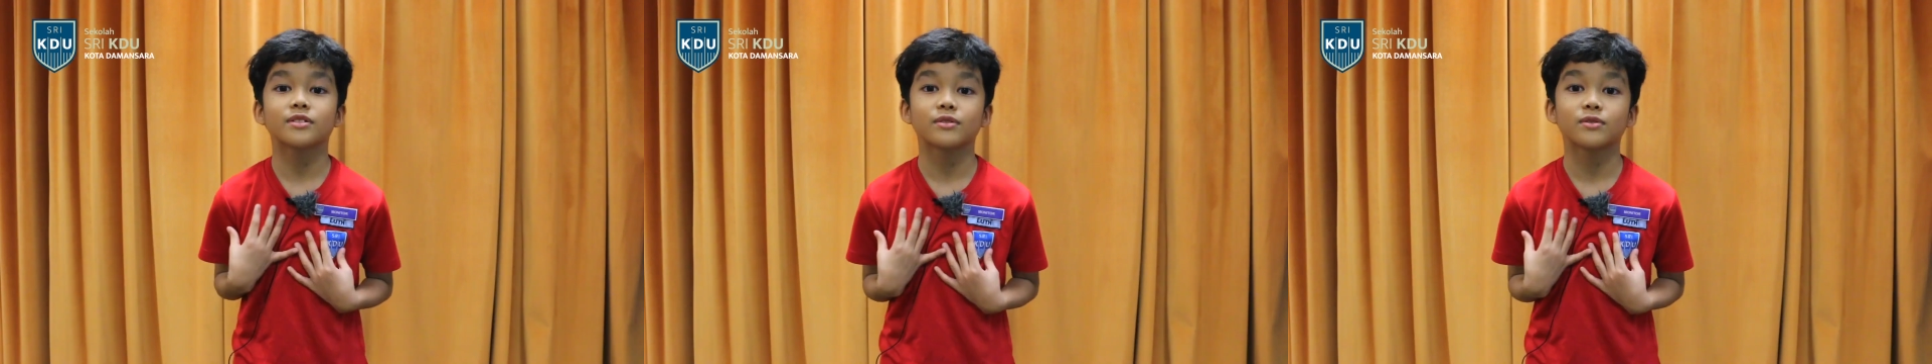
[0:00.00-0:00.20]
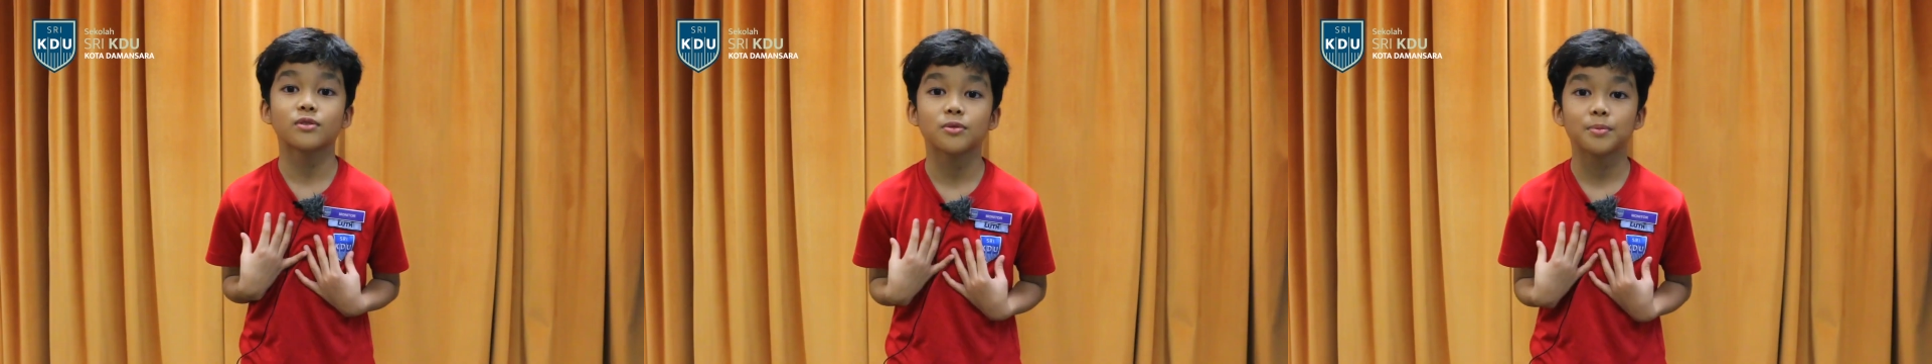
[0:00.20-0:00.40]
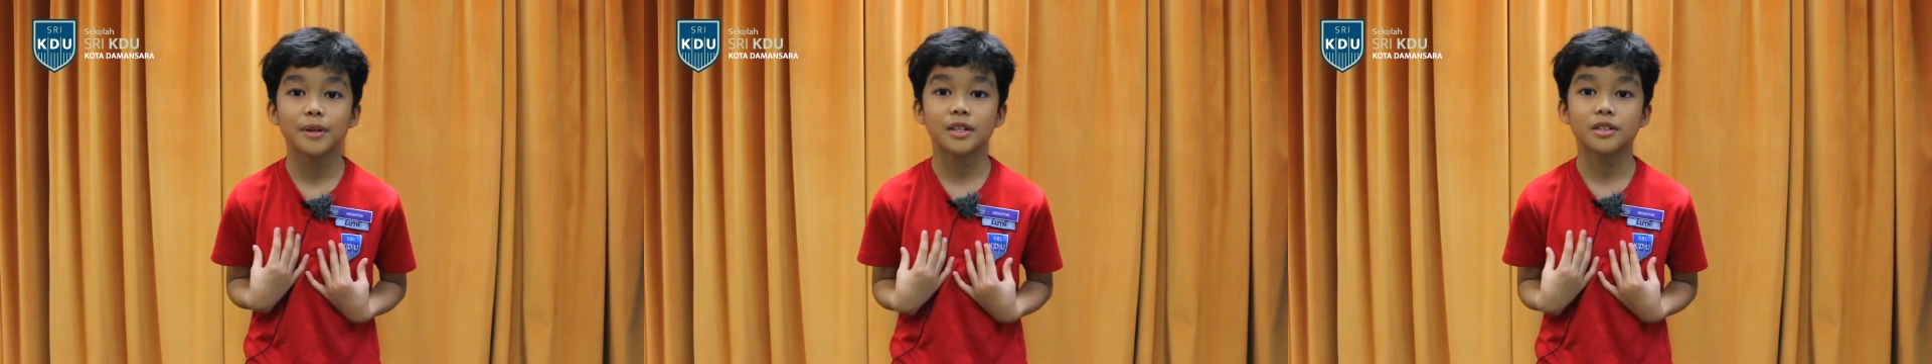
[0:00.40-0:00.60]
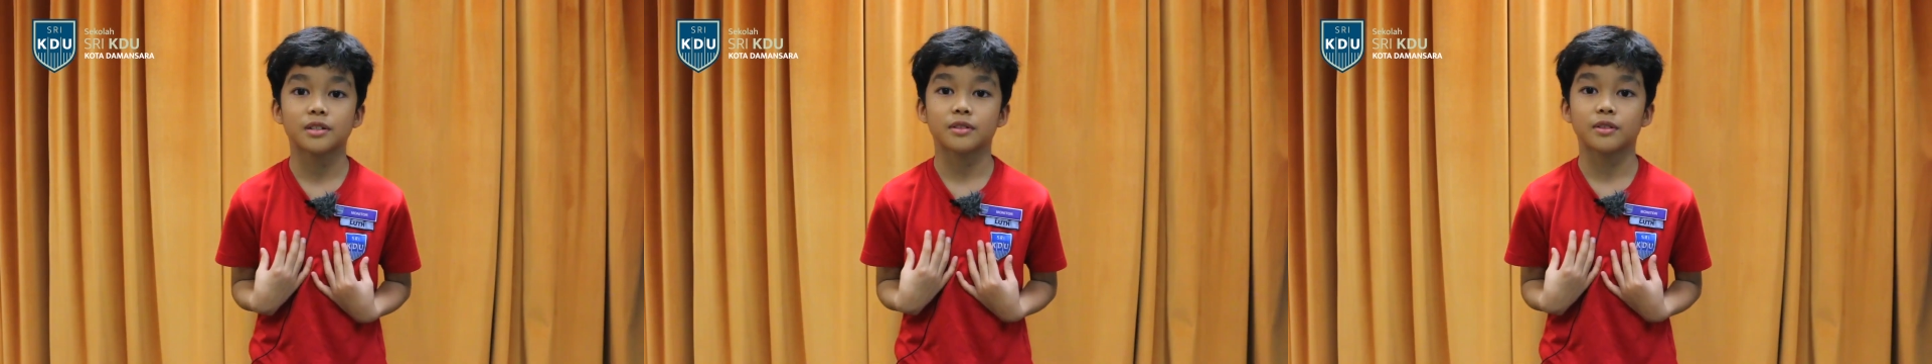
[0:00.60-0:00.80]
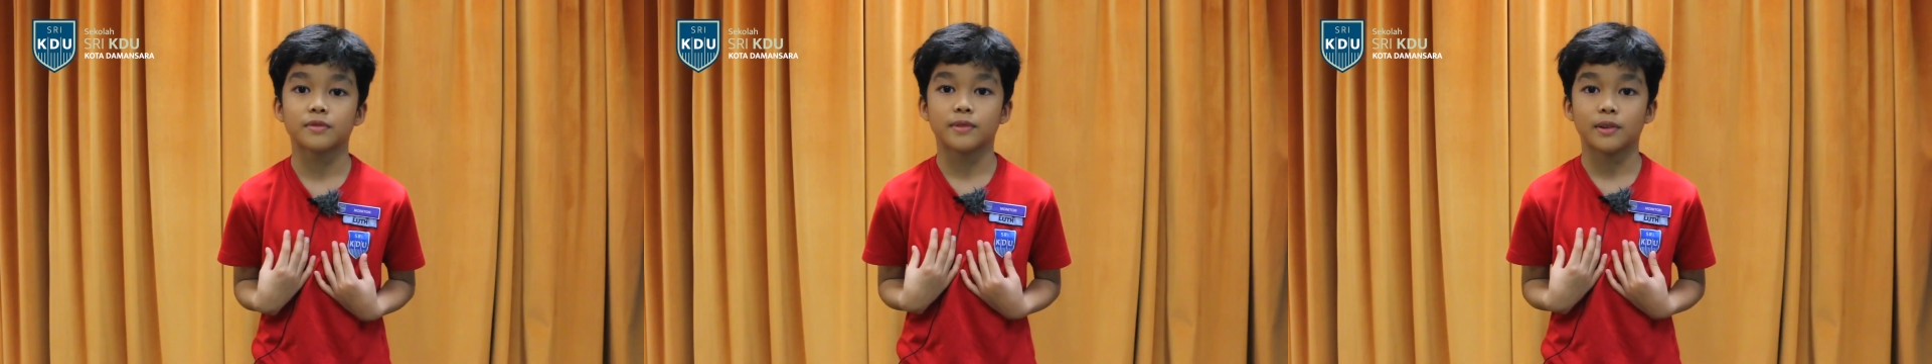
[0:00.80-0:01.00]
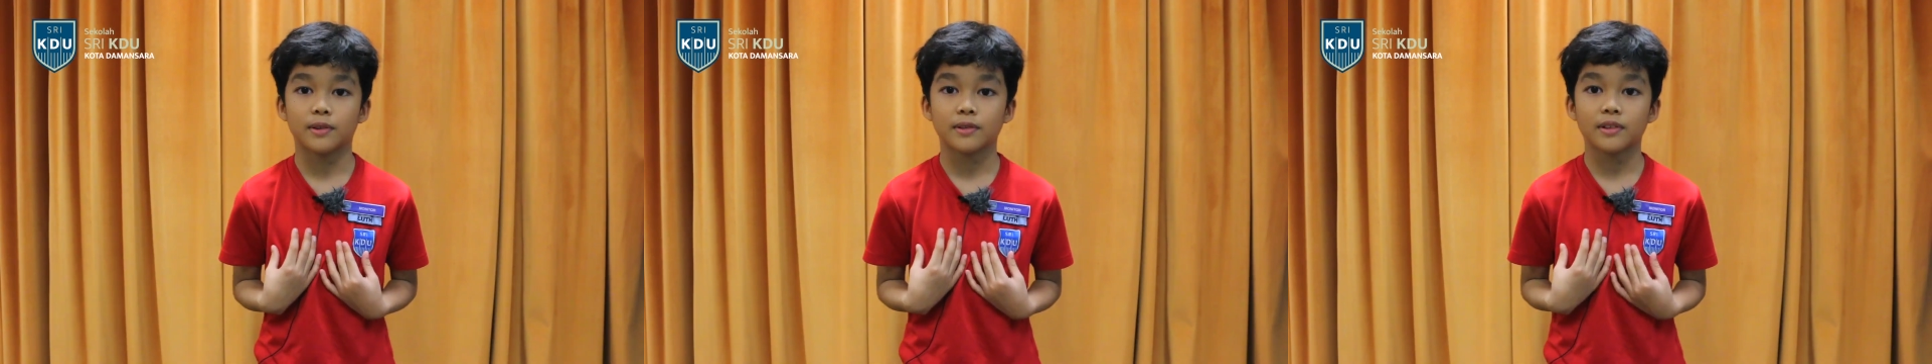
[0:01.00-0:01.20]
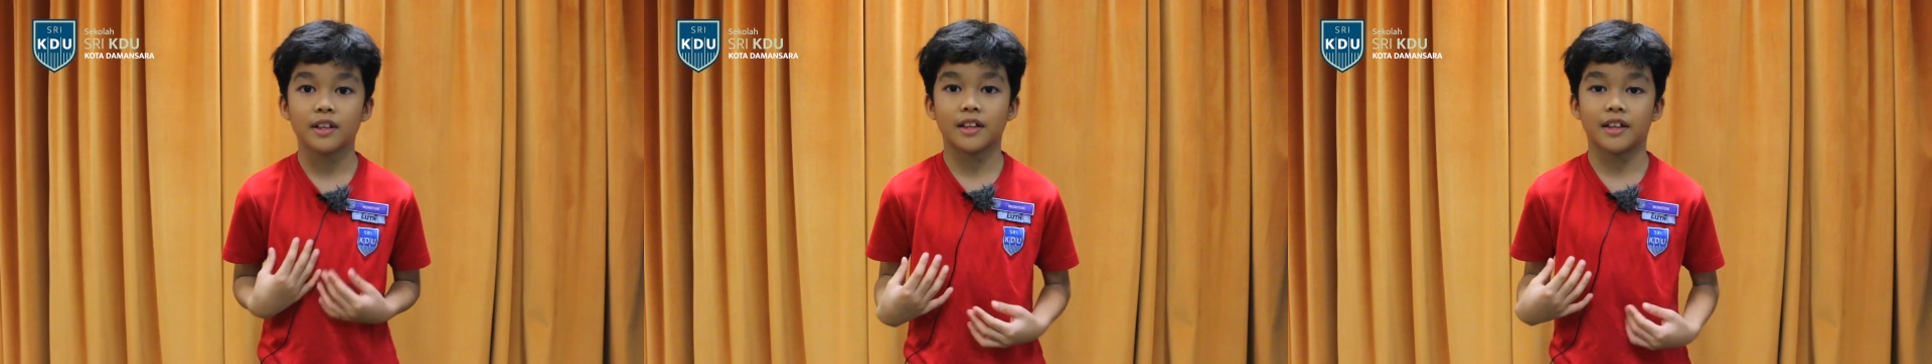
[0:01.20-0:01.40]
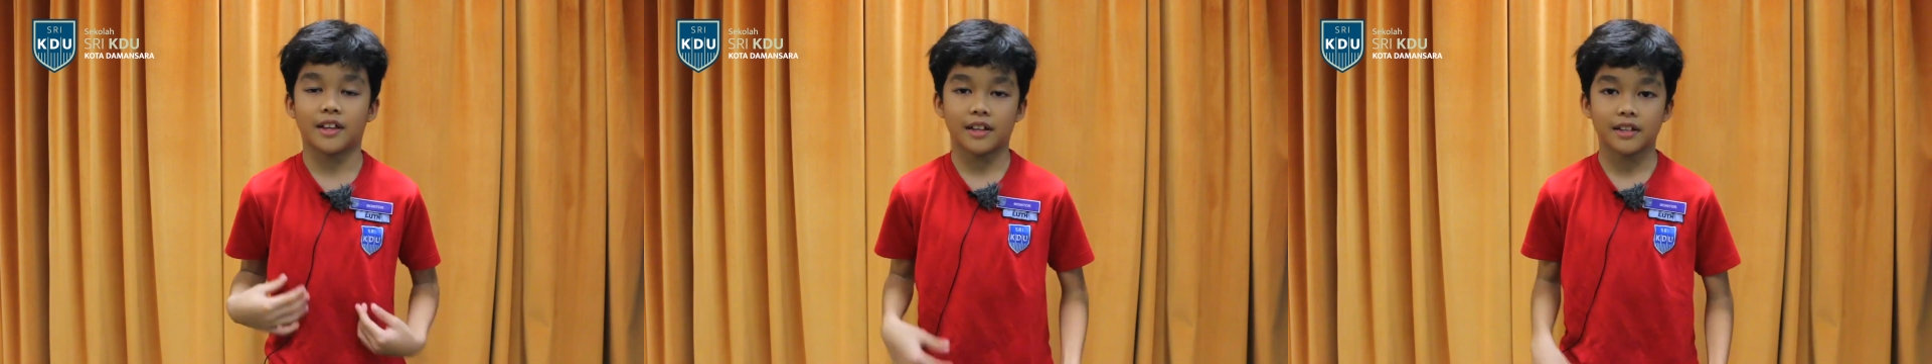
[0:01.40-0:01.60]
drew me to the role
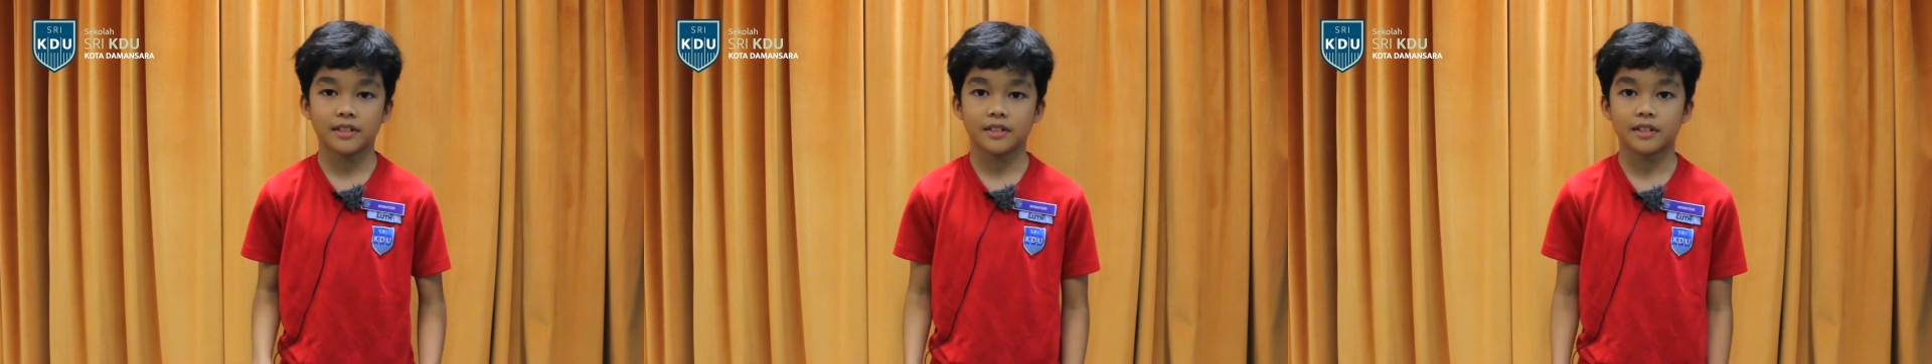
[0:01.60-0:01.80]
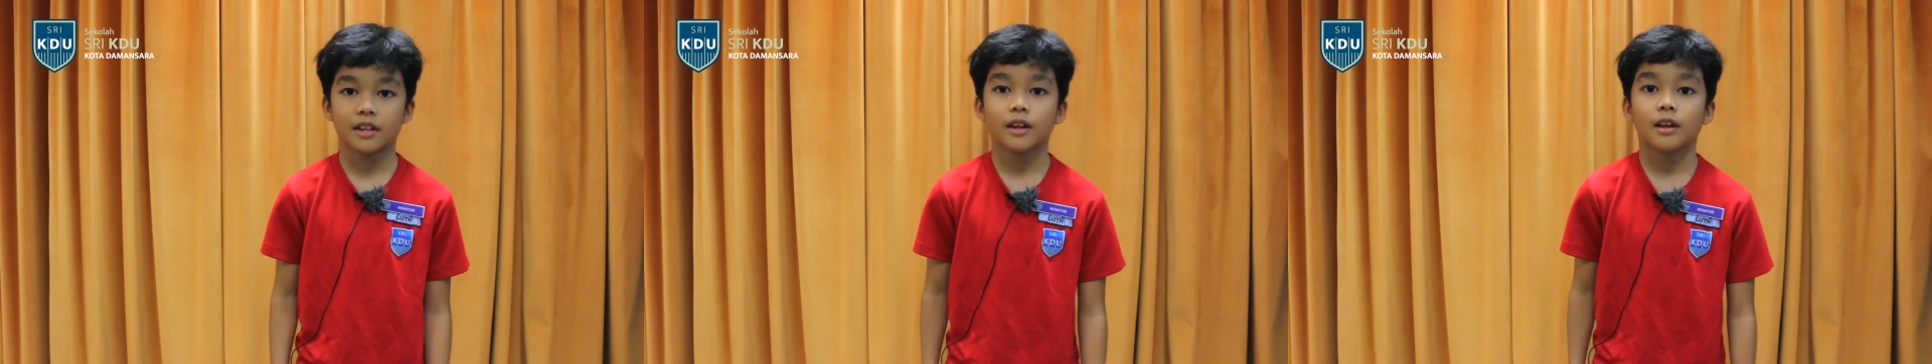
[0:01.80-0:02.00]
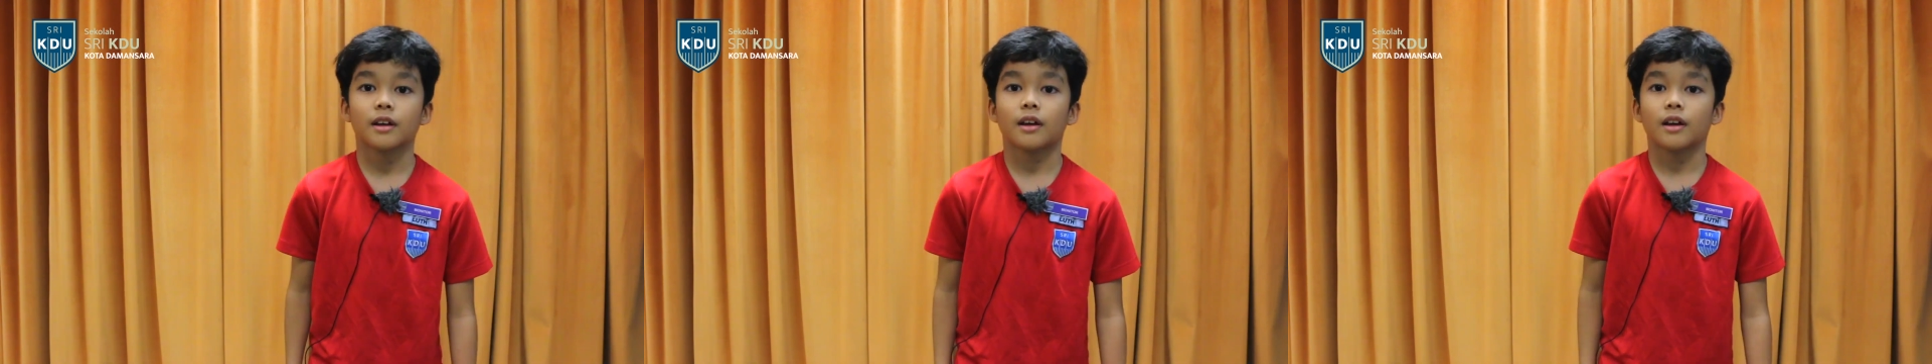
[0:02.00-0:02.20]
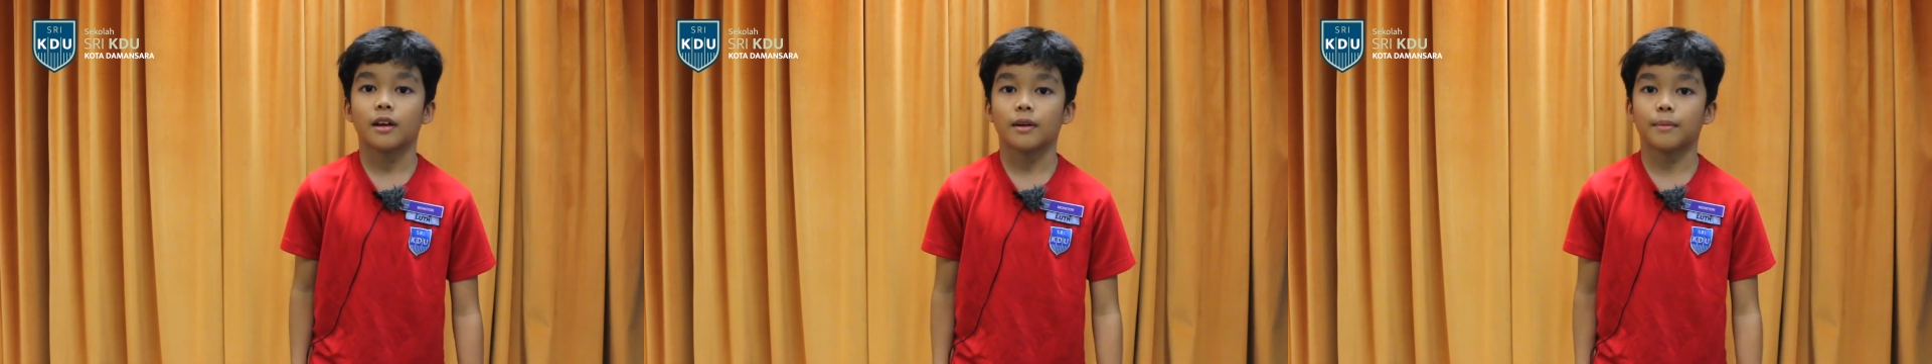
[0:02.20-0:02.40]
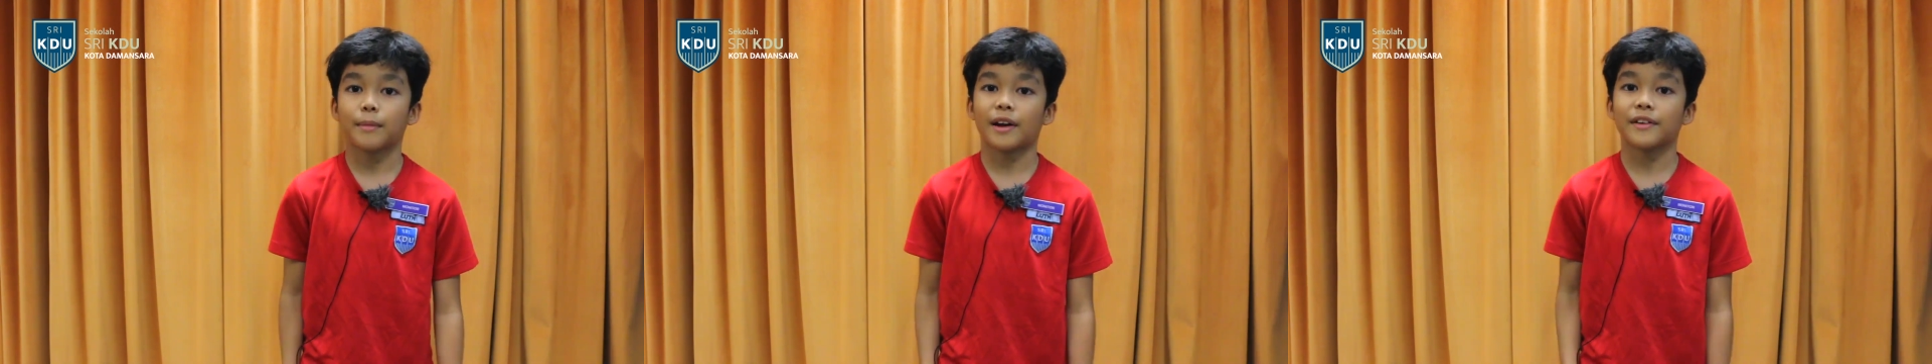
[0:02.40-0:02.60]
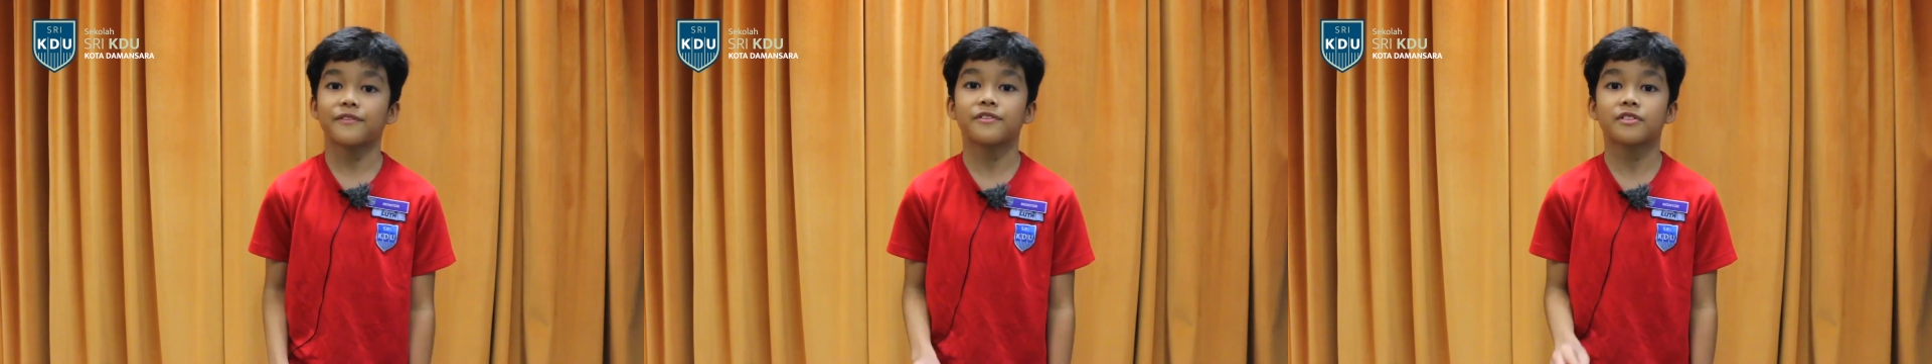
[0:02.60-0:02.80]
is my